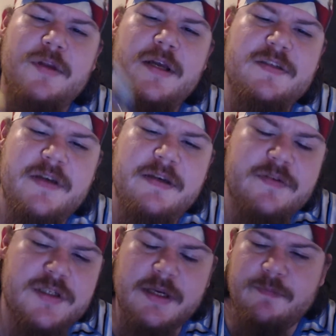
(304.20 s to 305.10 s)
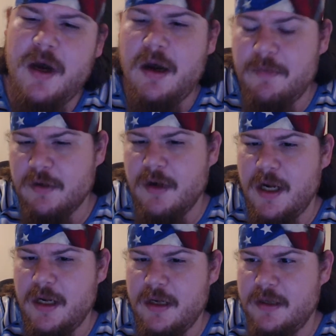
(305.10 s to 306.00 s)
flavors like
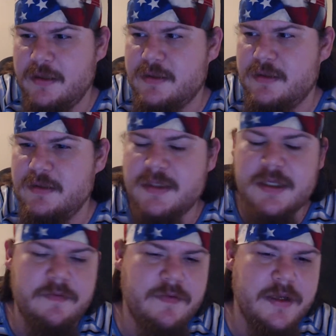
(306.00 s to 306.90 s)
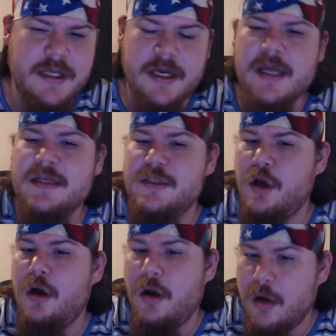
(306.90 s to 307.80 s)
pomegranate and stuff like that, it's
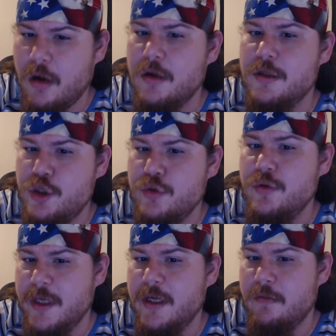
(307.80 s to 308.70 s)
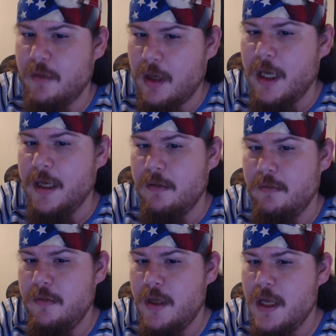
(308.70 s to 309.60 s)
hard to get right.
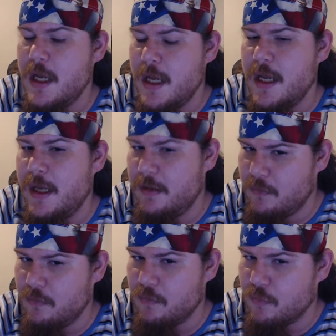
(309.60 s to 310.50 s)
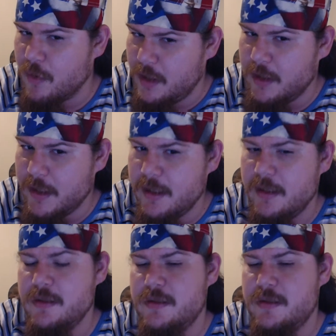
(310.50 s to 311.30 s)
It really is.